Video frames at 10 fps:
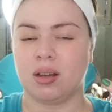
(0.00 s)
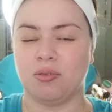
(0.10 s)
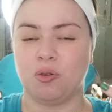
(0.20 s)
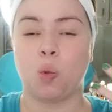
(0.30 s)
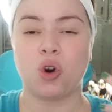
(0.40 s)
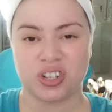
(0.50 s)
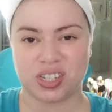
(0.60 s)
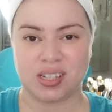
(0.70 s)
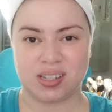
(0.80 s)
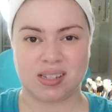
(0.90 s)

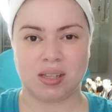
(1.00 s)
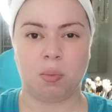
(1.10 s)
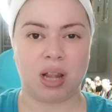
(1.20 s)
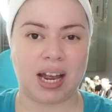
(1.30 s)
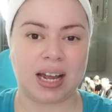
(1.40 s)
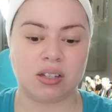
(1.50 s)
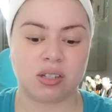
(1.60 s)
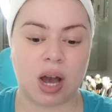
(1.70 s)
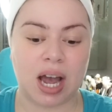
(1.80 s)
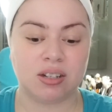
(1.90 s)
worsens the blackout.
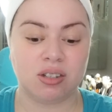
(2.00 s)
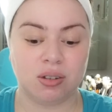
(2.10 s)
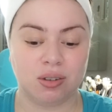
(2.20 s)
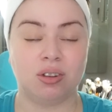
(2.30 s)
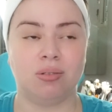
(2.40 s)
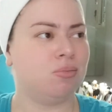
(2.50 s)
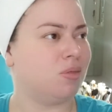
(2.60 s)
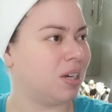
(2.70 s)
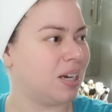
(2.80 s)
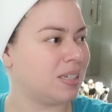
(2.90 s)
So
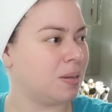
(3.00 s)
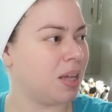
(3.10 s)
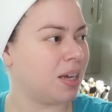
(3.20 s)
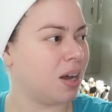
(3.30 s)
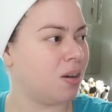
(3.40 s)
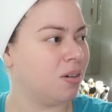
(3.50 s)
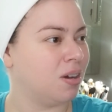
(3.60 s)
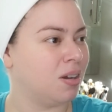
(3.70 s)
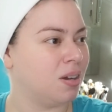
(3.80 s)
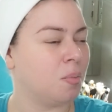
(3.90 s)
did I say blackout?
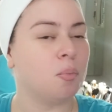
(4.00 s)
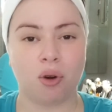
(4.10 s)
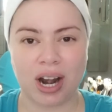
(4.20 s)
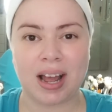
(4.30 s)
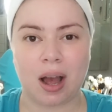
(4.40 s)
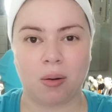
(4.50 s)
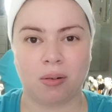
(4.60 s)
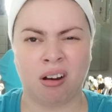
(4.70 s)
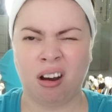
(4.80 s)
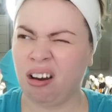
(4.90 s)

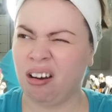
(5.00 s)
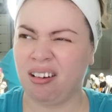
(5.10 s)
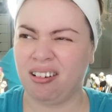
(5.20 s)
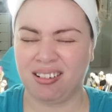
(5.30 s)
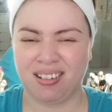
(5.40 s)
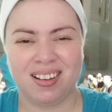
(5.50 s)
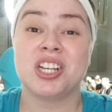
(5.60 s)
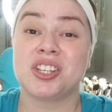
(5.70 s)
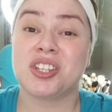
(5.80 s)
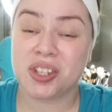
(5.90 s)
Breakout.
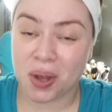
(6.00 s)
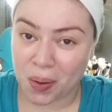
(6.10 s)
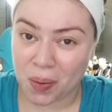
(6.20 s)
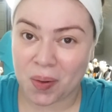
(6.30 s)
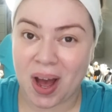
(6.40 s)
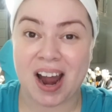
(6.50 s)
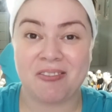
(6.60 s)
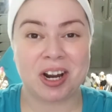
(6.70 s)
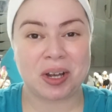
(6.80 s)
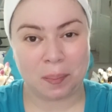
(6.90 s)
So I
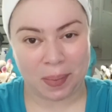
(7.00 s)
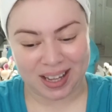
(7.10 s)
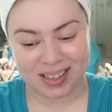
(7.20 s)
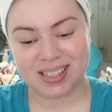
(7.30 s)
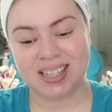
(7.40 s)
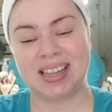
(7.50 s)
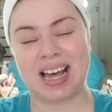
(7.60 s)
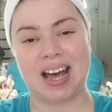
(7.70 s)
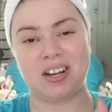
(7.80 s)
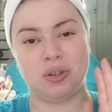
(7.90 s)
recommend
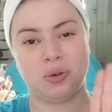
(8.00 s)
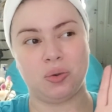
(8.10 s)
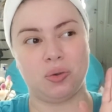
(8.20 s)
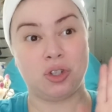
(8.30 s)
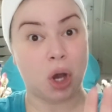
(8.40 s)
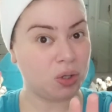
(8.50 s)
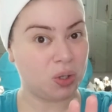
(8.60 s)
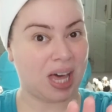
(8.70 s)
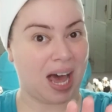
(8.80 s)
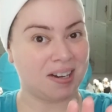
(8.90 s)
that you don't
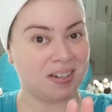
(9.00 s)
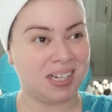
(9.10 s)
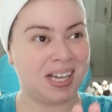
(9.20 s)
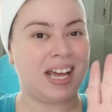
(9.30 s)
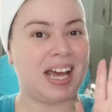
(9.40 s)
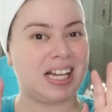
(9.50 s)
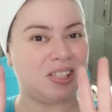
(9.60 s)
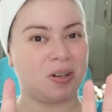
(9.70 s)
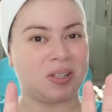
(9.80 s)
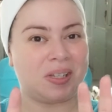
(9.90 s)
do that
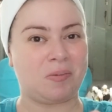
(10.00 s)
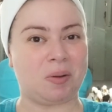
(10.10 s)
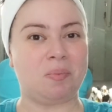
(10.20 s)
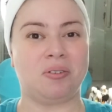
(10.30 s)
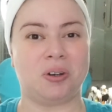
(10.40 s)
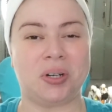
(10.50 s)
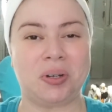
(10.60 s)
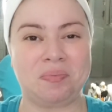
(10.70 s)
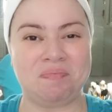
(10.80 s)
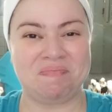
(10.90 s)
and talk to someone before you do.